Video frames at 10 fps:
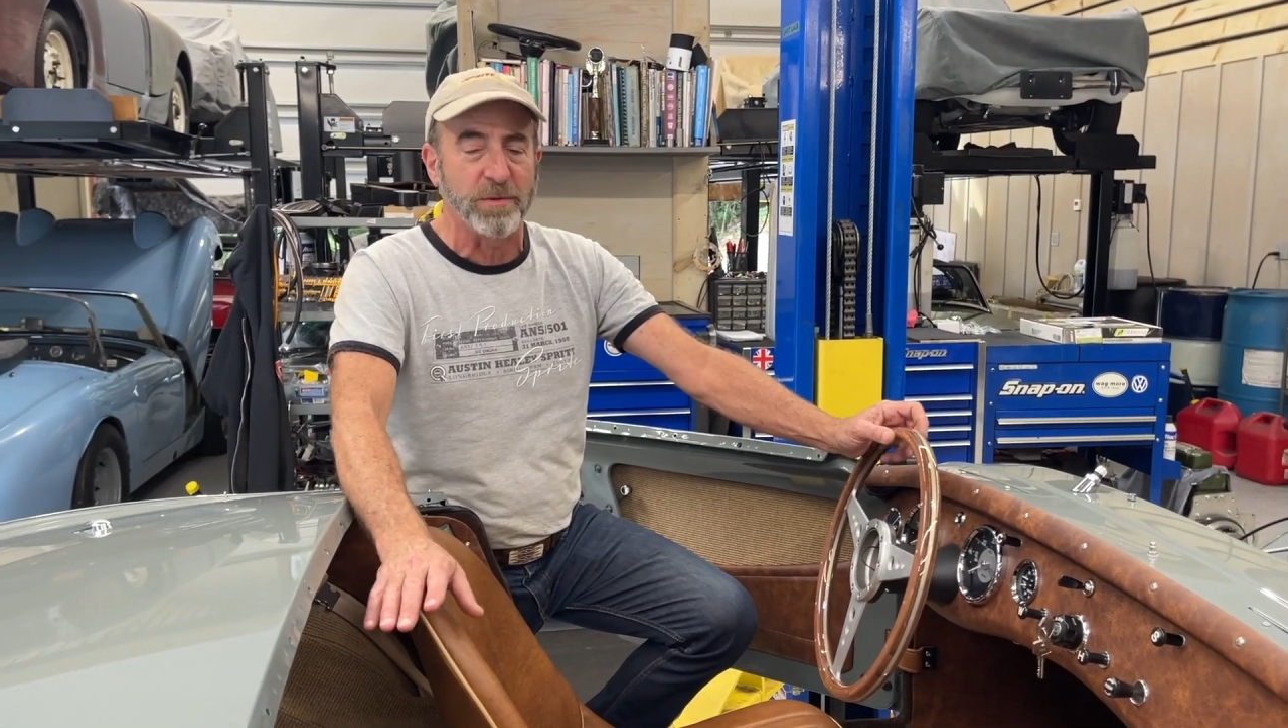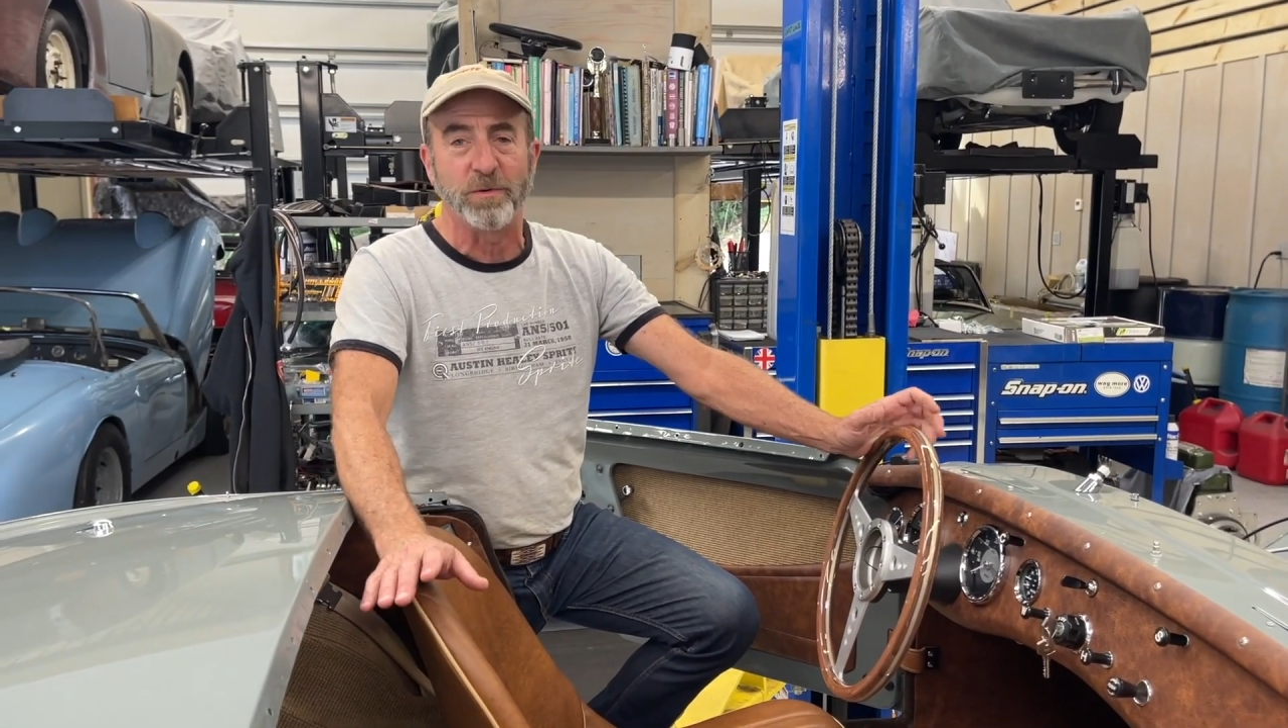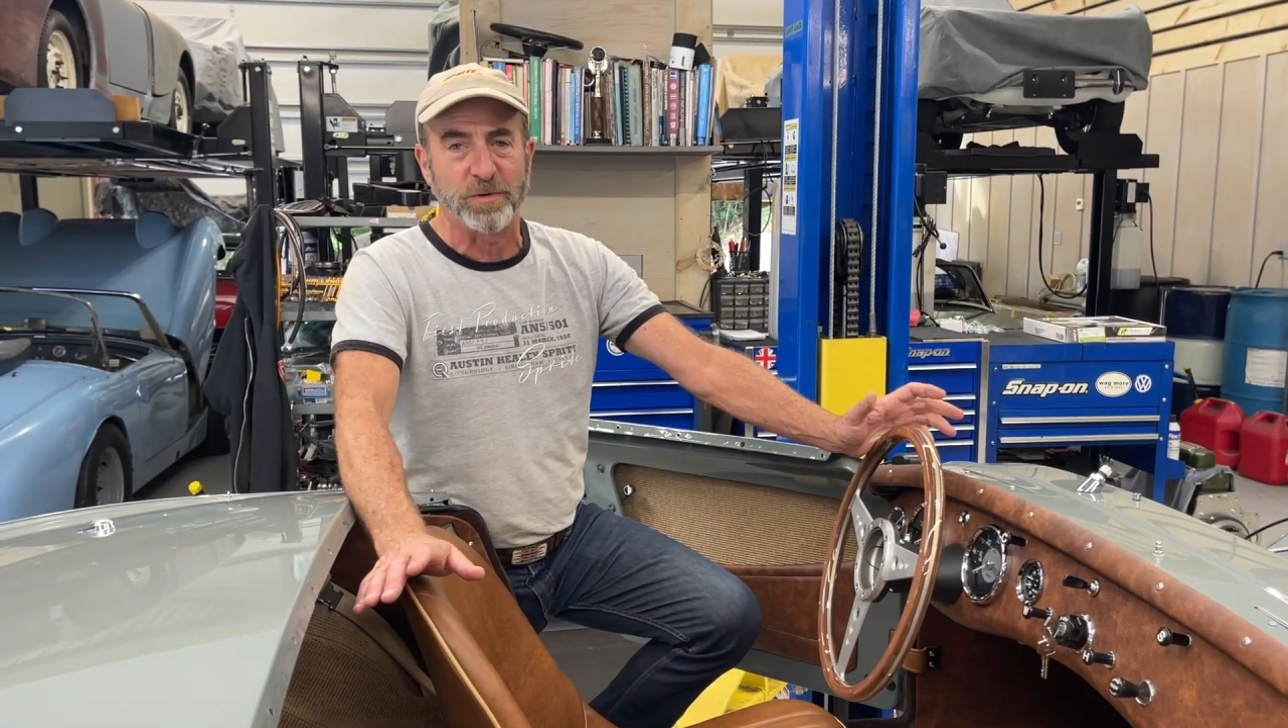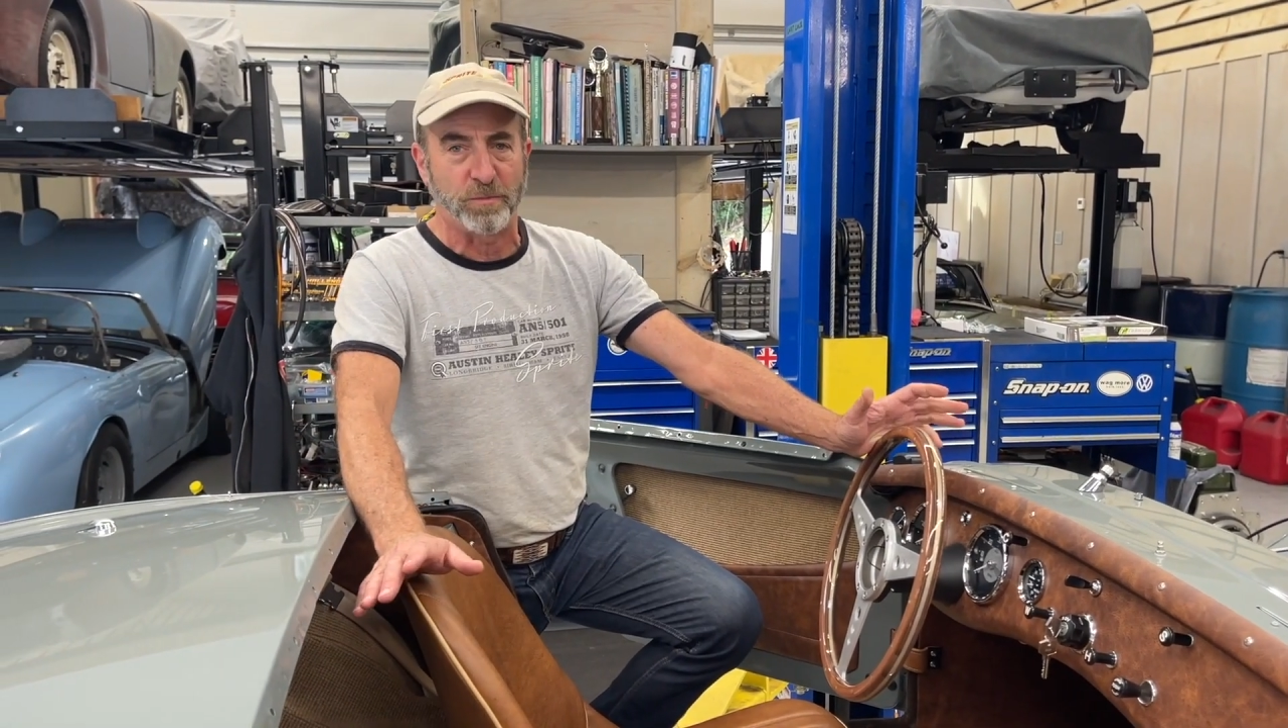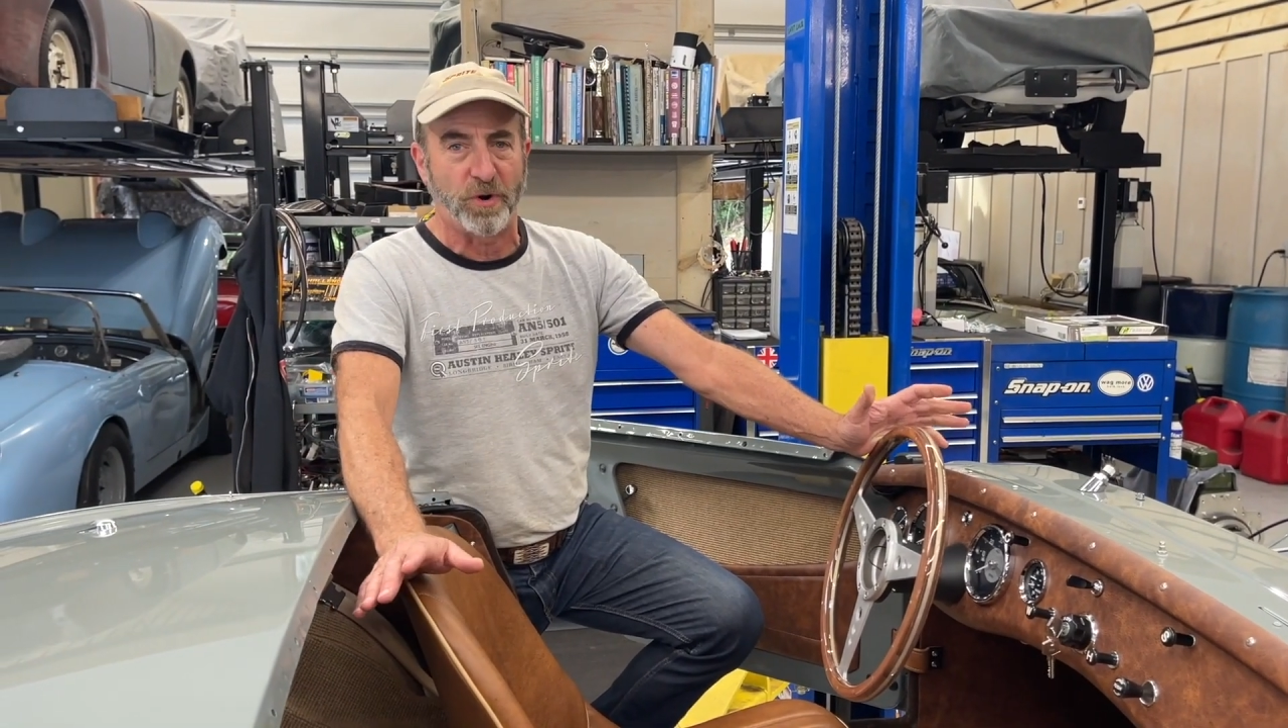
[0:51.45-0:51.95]
It
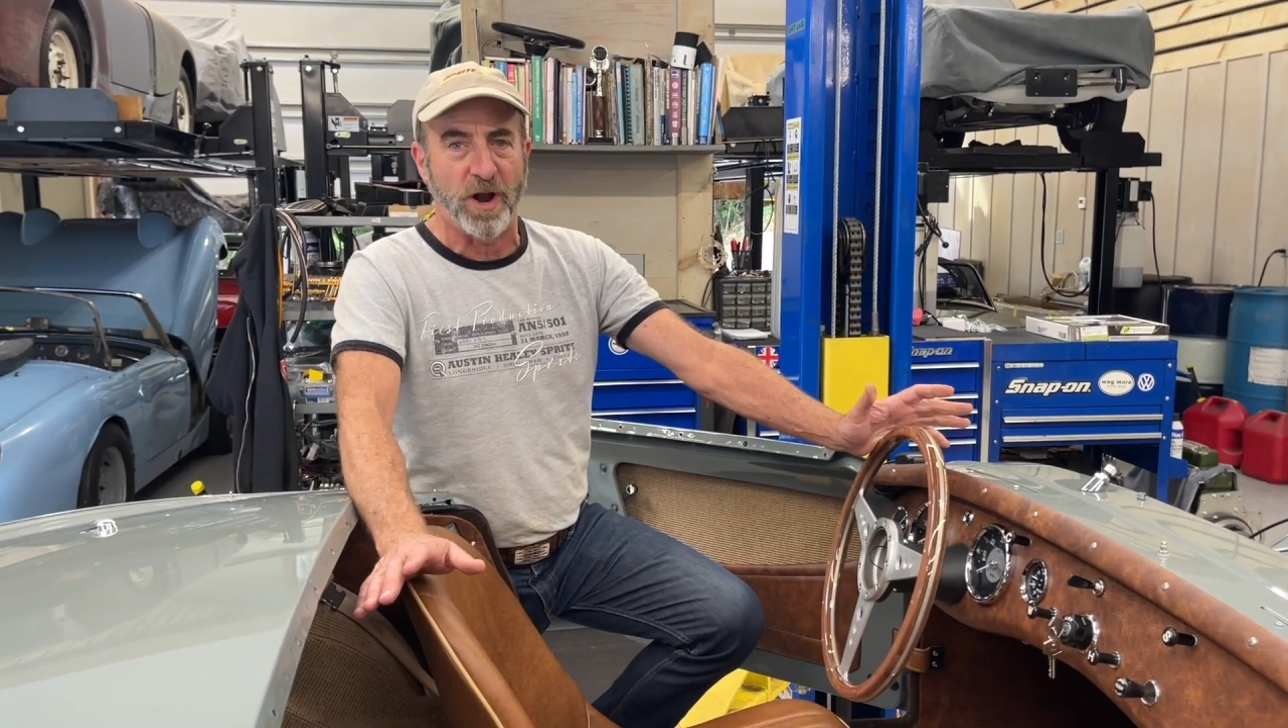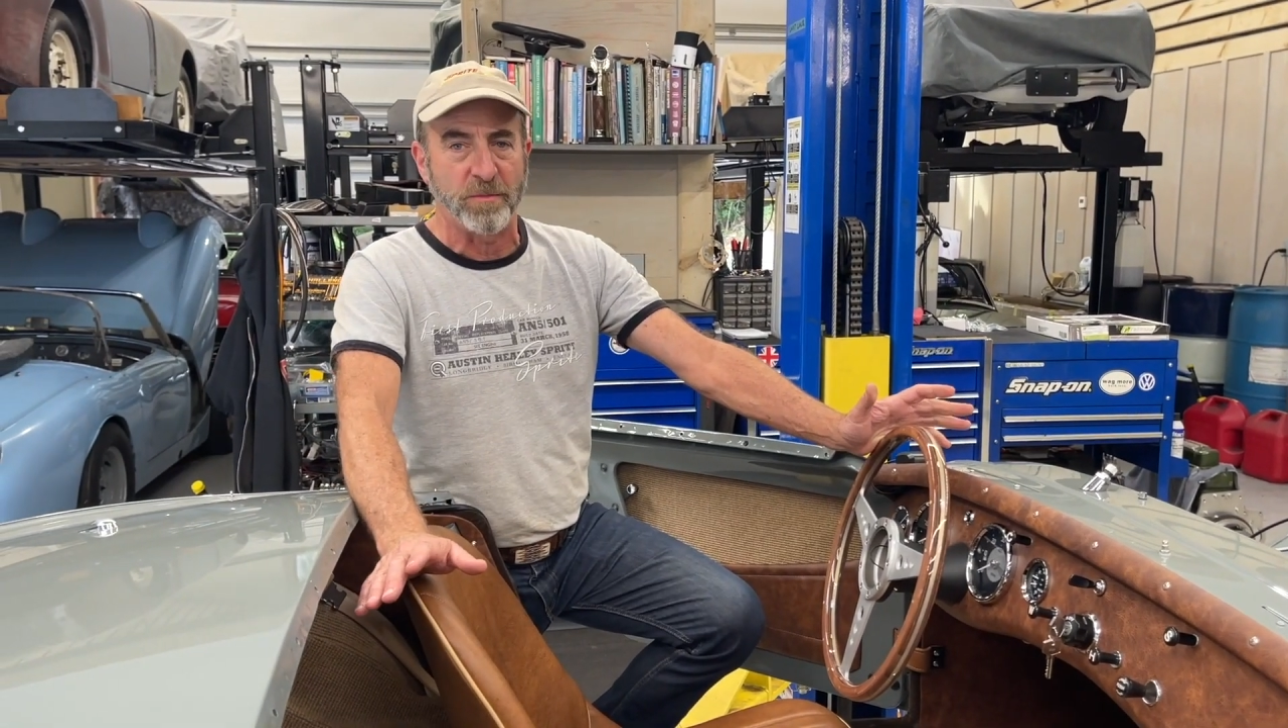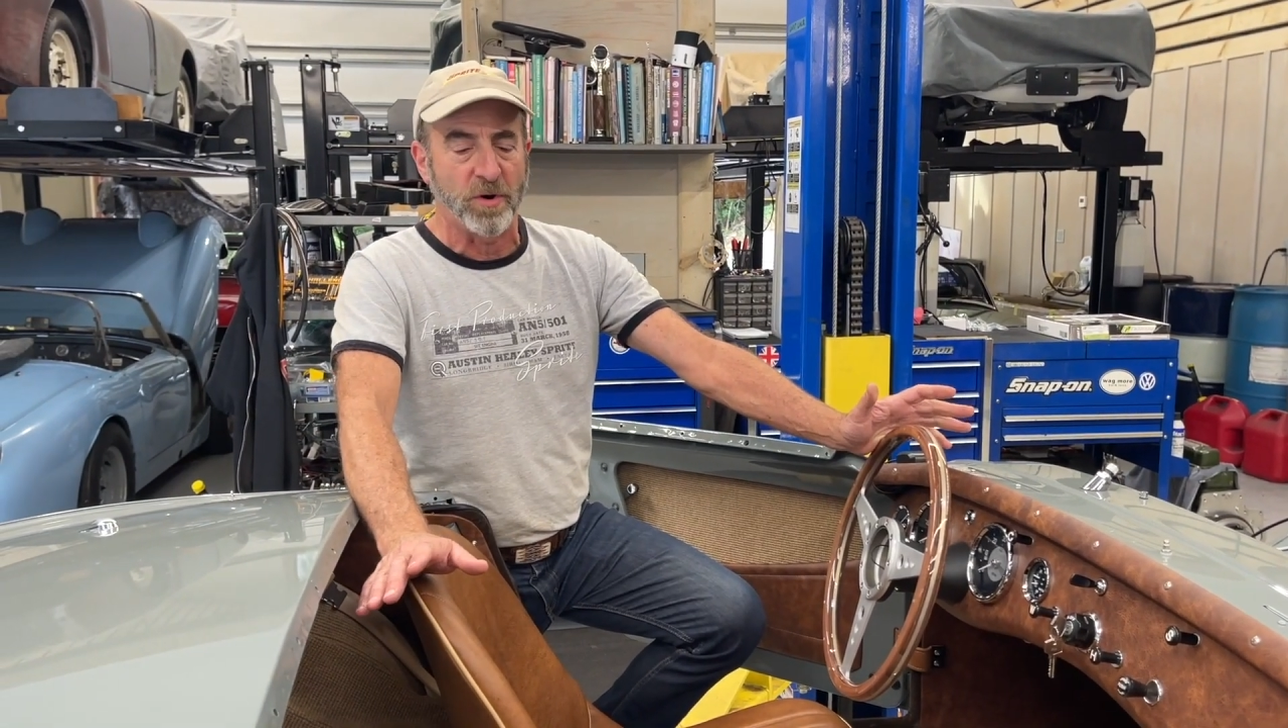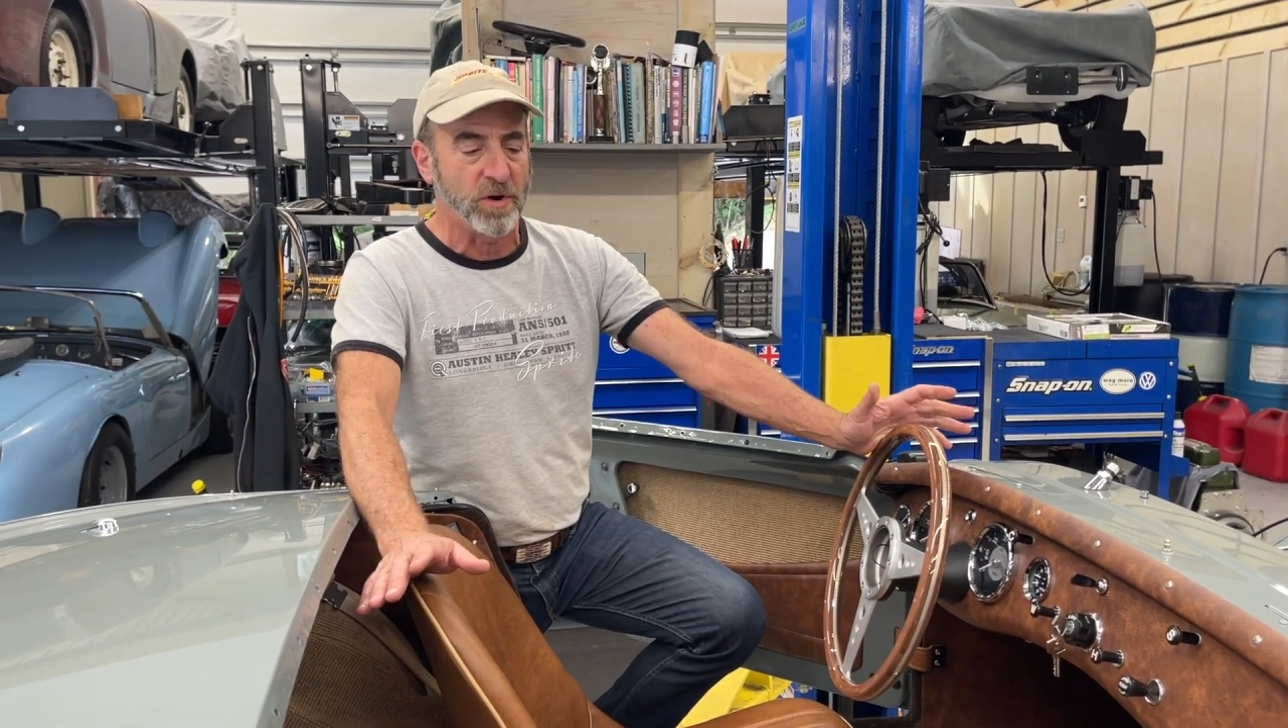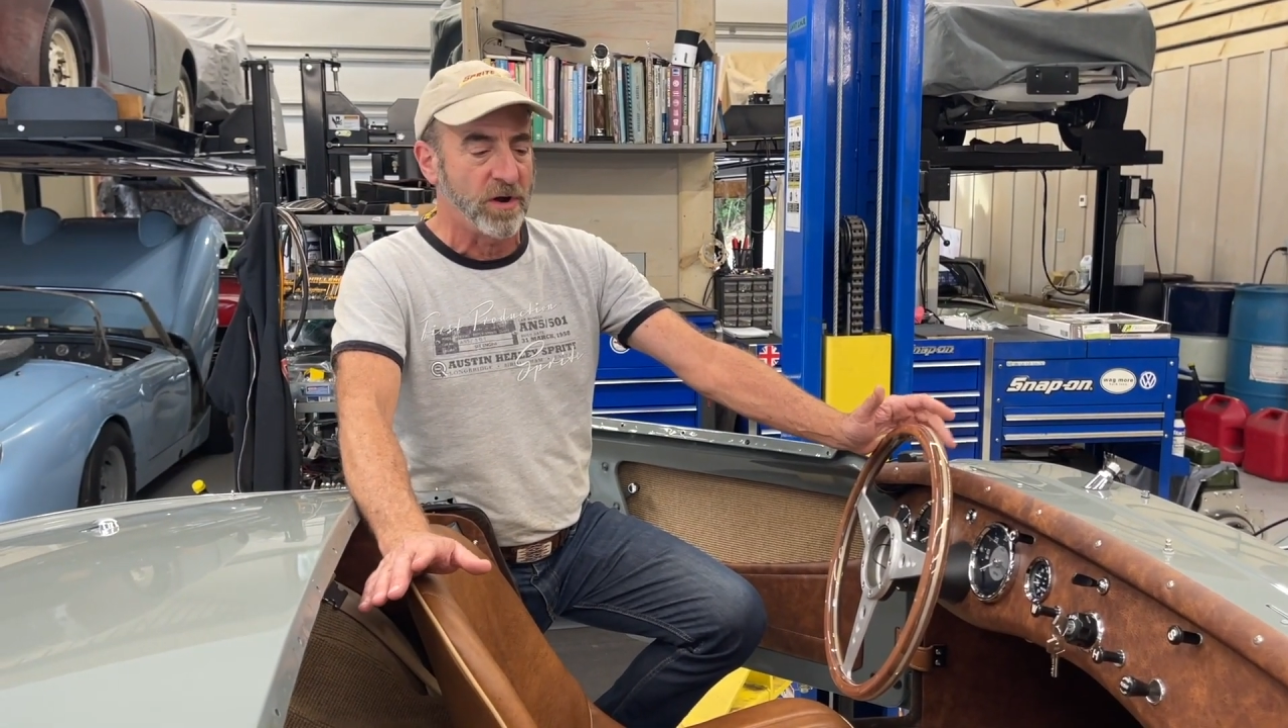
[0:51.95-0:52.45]
was
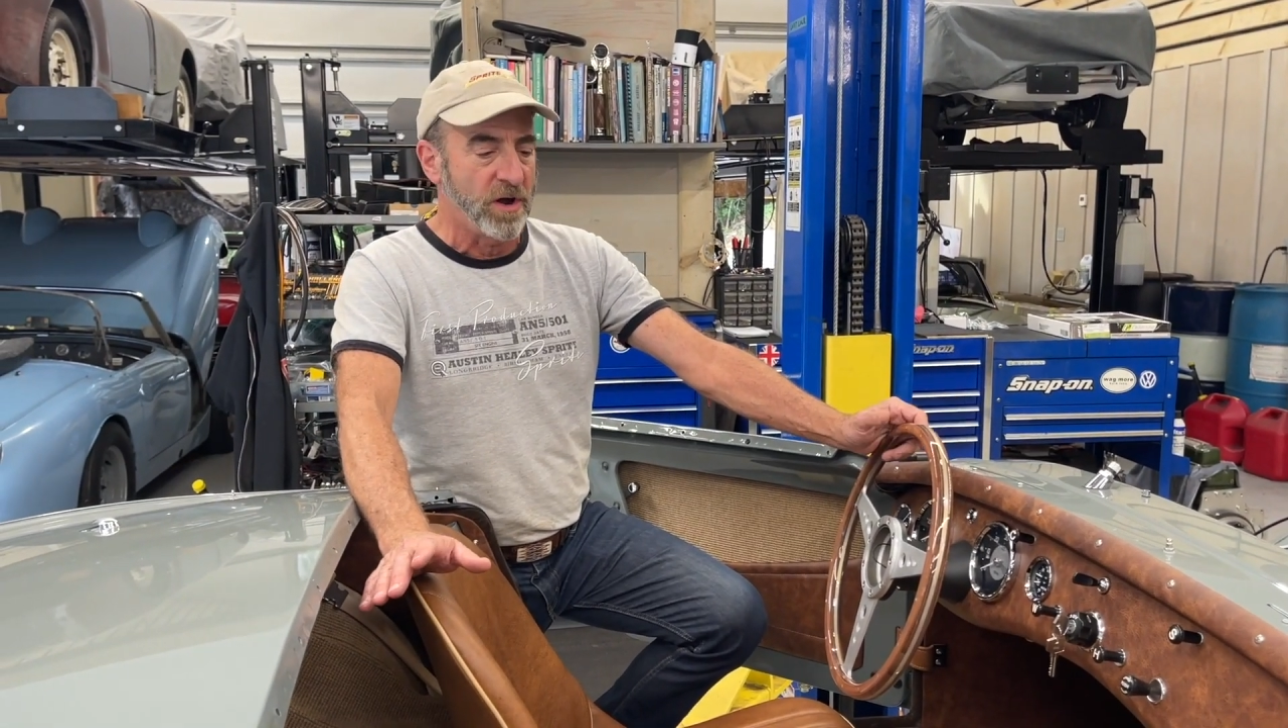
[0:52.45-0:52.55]
primer